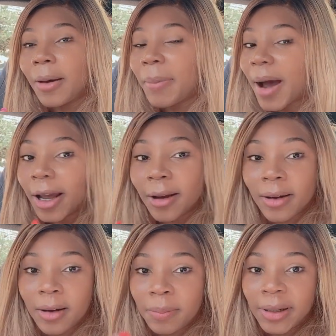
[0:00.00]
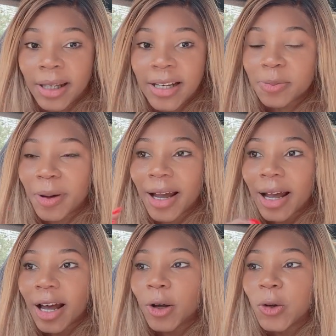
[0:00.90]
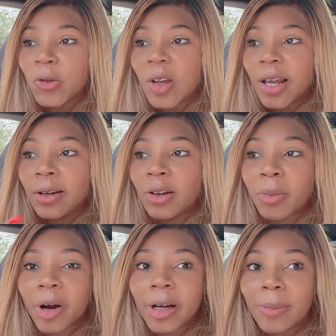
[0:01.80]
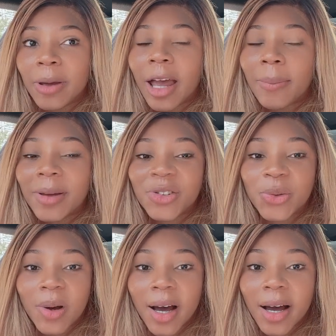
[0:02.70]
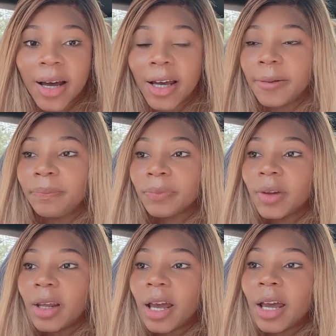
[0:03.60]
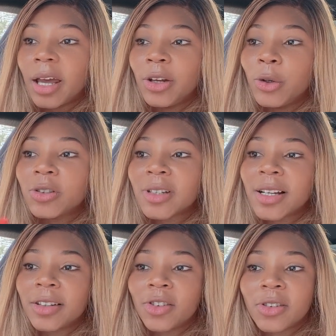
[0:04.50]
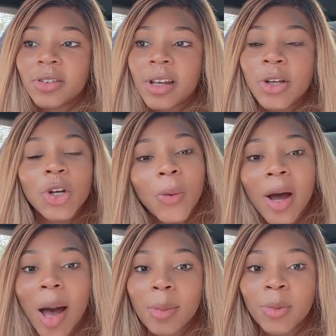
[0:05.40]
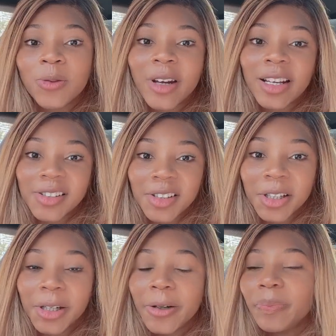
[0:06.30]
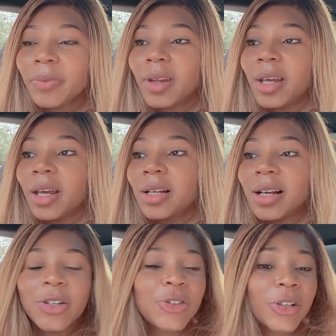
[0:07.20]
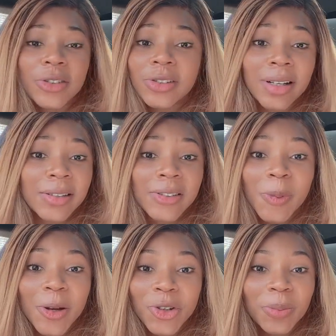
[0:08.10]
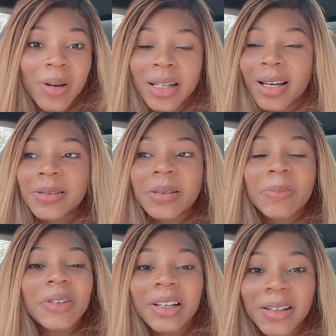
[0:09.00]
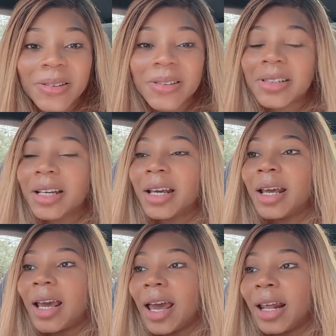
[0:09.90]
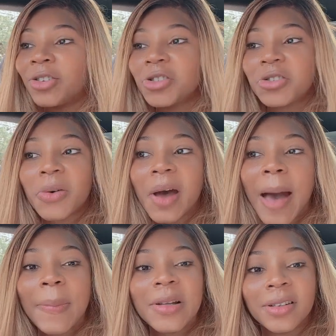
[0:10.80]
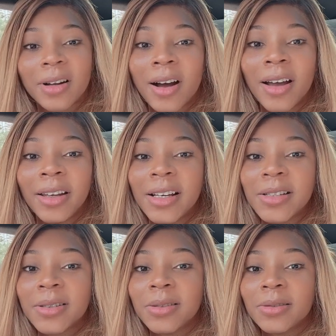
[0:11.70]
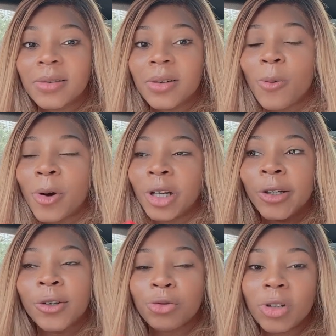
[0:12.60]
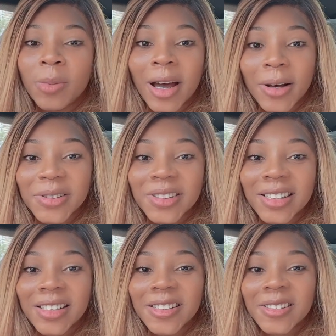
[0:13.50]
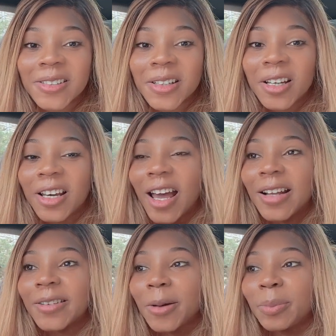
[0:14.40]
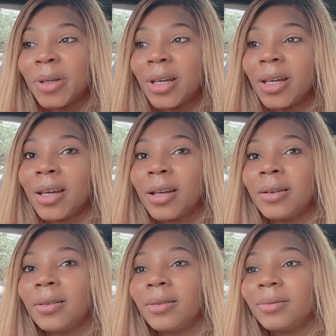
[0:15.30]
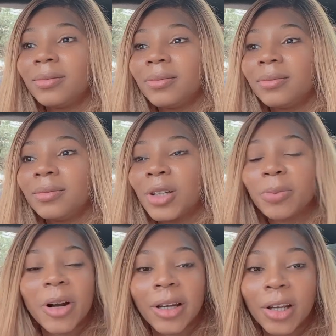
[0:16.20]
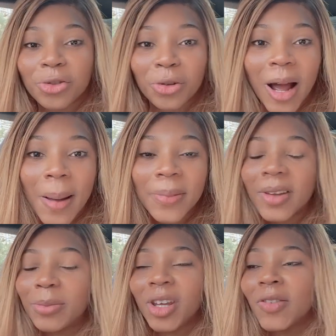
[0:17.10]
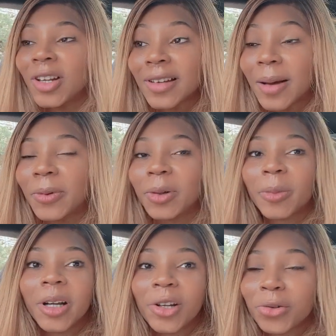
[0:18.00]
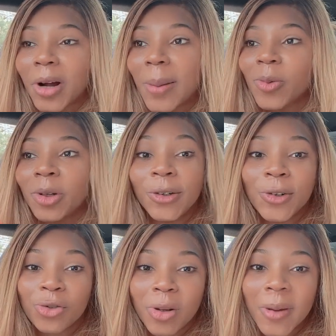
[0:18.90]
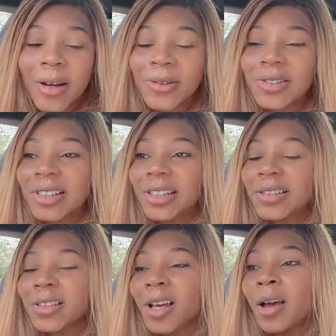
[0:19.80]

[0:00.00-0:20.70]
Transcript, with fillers: buy a place, buy a house, and the market may have been too high, and you decide to just say, you know what, I'm gonna move next year, and you decide to spend your money on something else. And it just so happens in August, one of your dream houses ends up being, the market drops. I'm just giving an example. The market drops, one of your dream houses